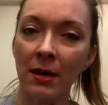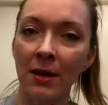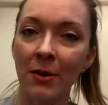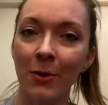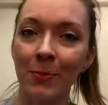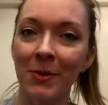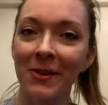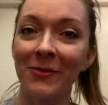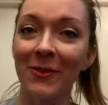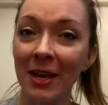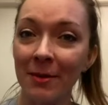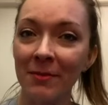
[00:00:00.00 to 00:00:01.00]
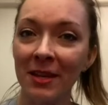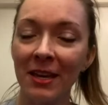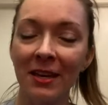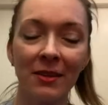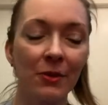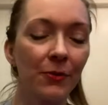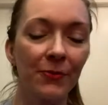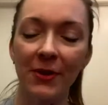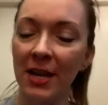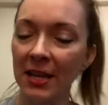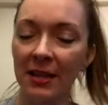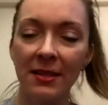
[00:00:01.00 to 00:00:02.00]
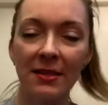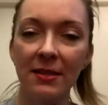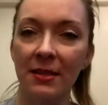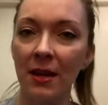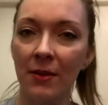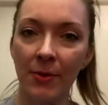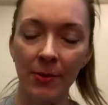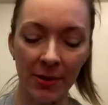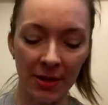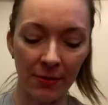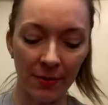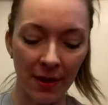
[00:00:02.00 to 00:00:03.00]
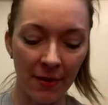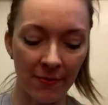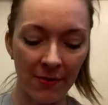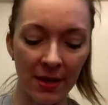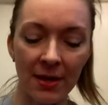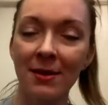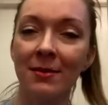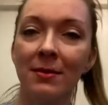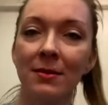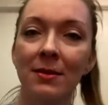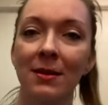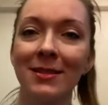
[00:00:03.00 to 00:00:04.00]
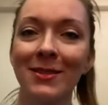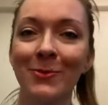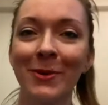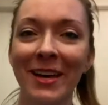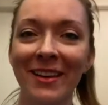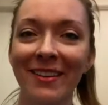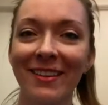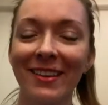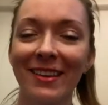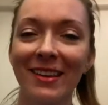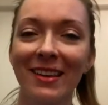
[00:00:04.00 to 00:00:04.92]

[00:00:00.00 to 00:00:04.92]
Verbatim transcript: I hope your family and your friends and everyone you love is as well.